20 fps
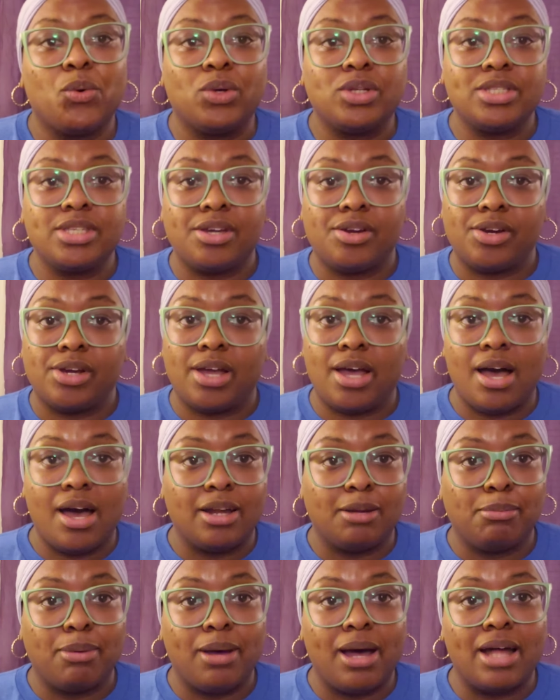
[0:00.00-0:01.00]
on
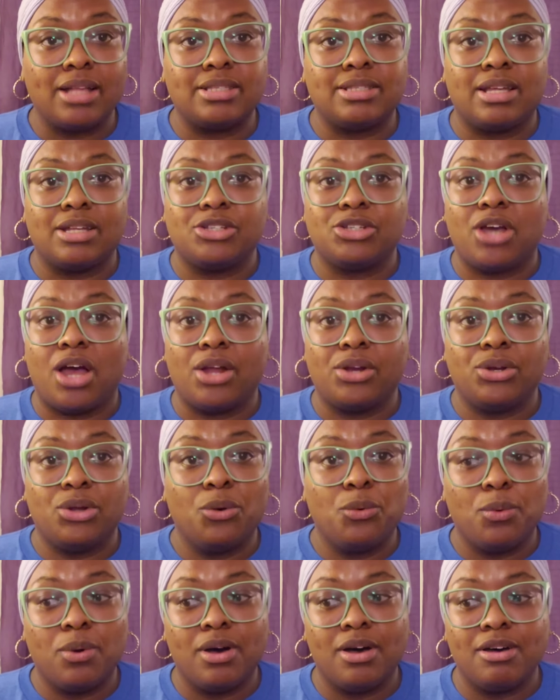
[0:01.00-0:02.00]
terracotta pots that y'all
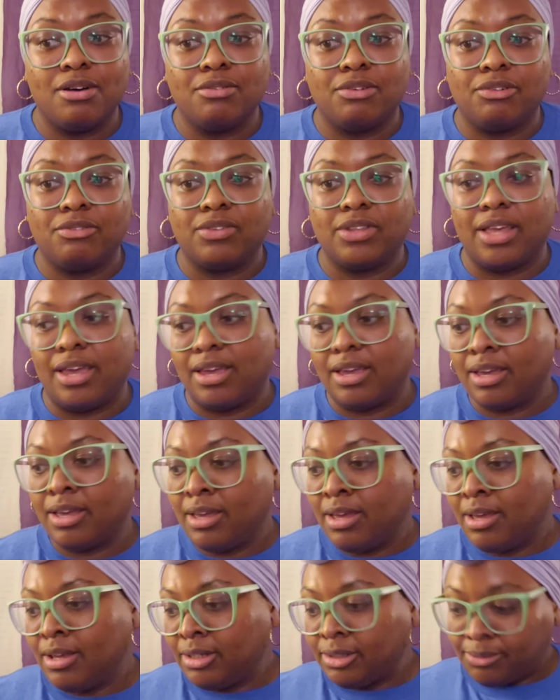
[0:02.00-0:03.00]
know of like
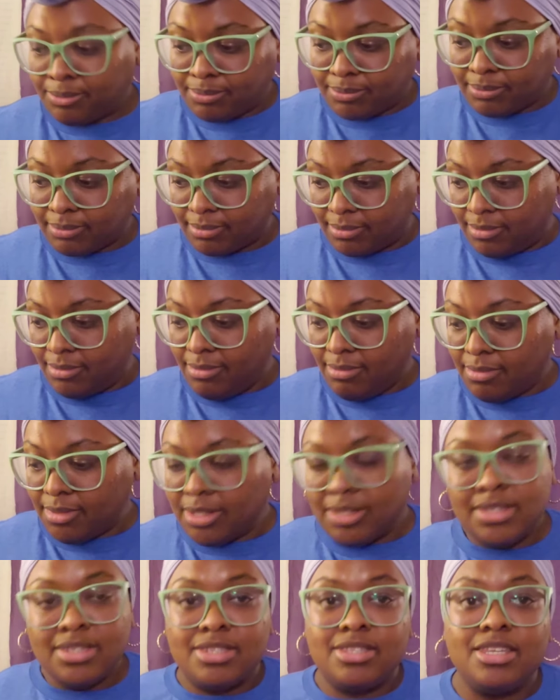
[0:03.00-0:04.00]

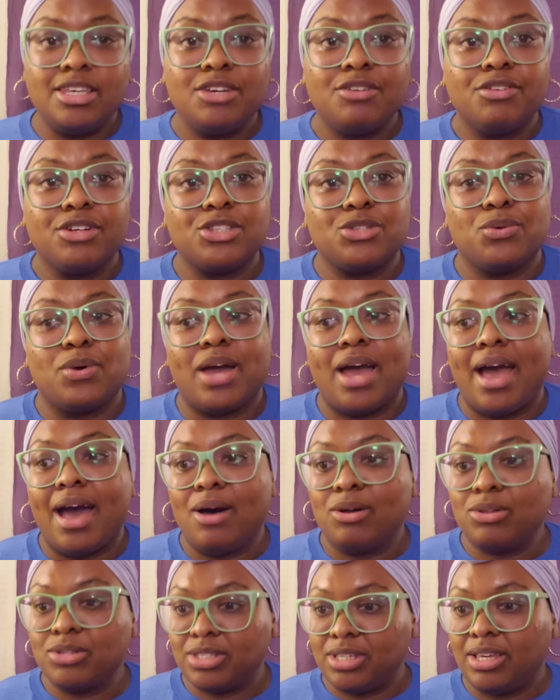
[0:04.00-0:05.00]
secrets on
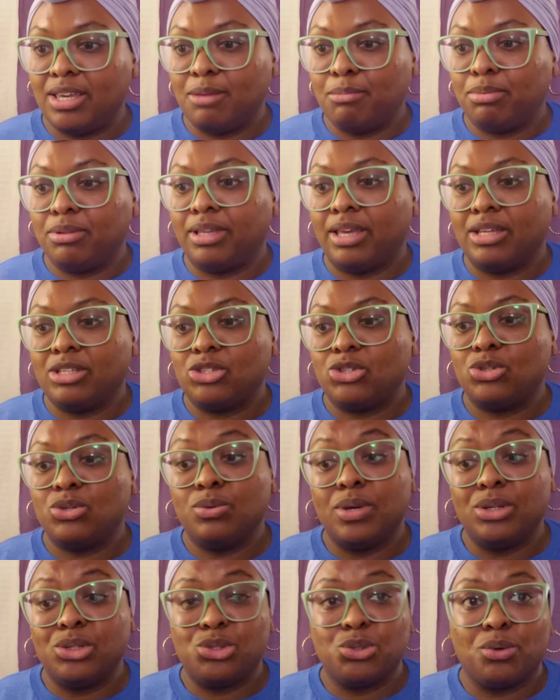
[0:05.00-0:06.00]
how to get plants
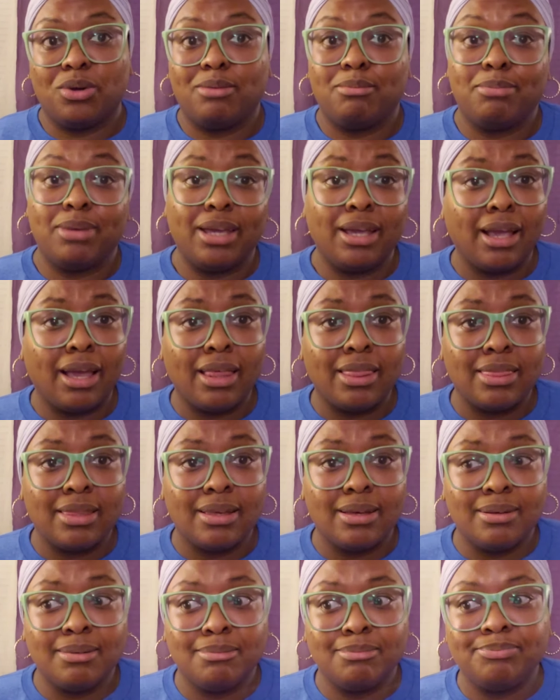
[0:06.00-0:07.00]
to enjoy being in
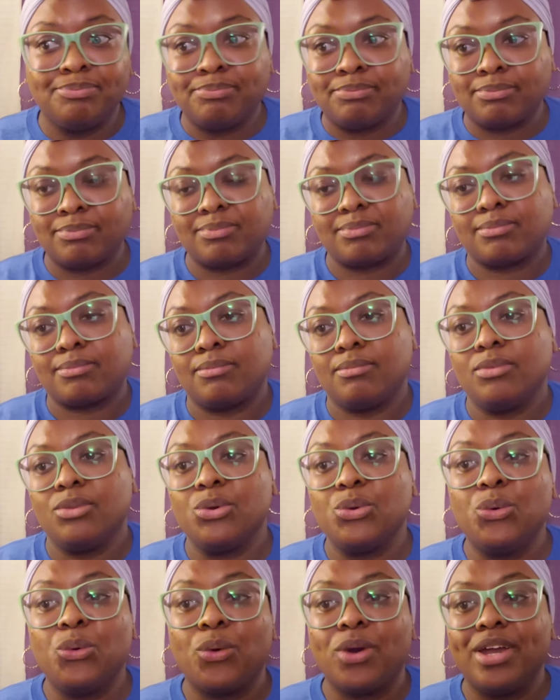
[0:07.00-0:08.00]
them,
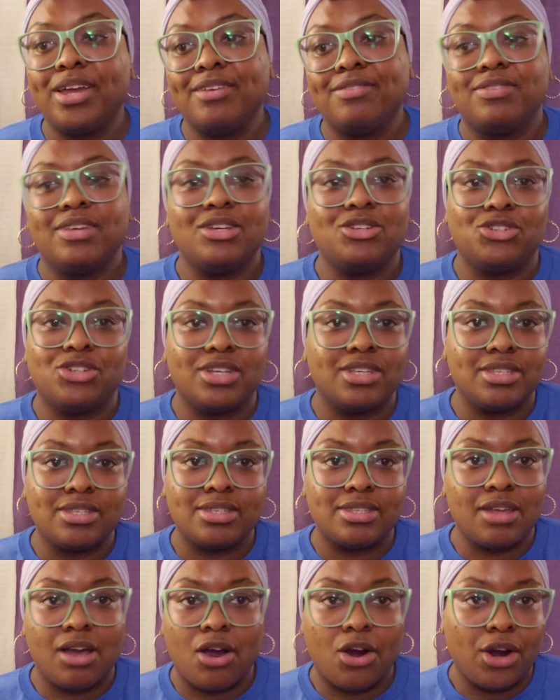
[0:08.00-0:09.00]
or if they
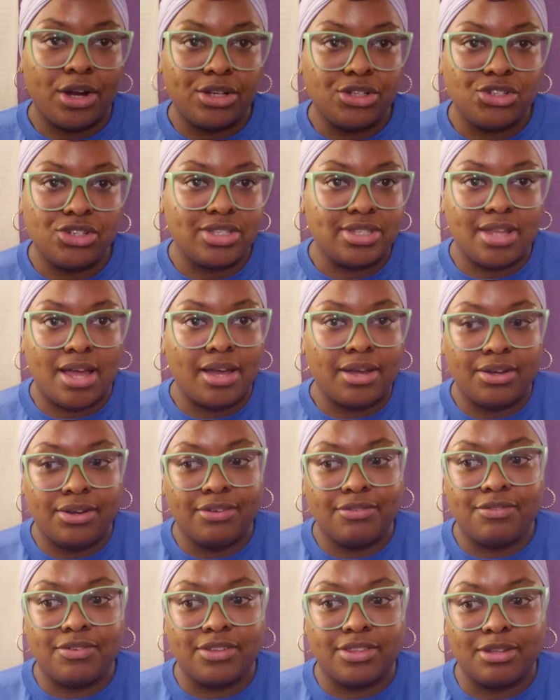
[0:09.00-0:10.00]
just aren't, just not
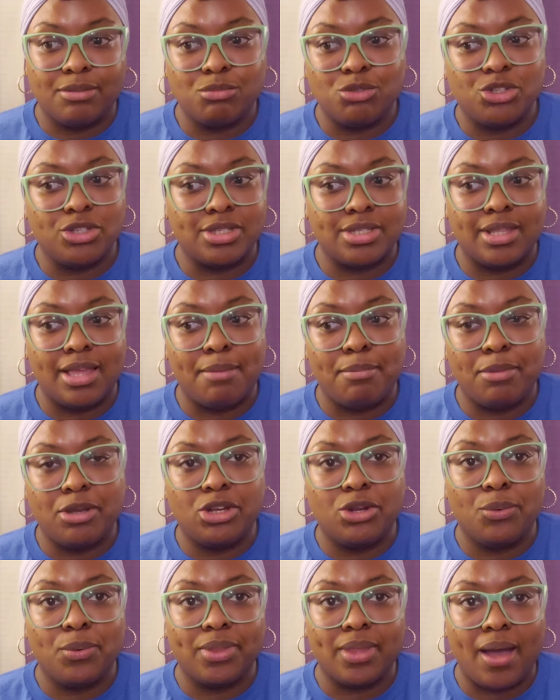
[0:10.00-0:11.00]
good for them, just let me
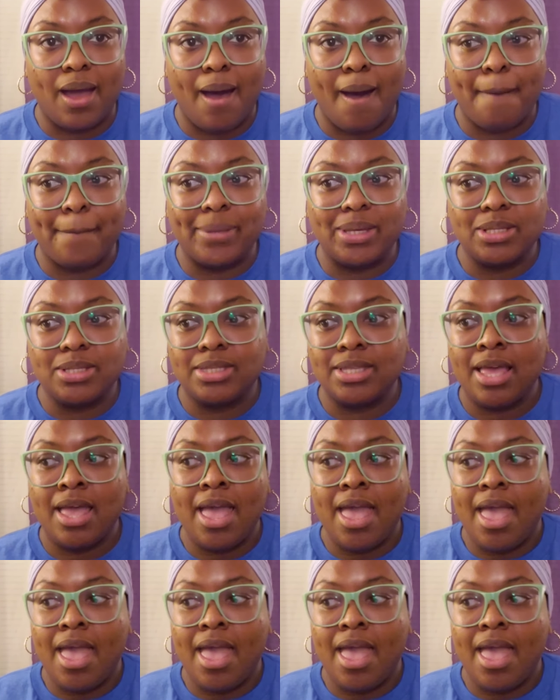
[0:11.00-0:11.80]
know in the comments.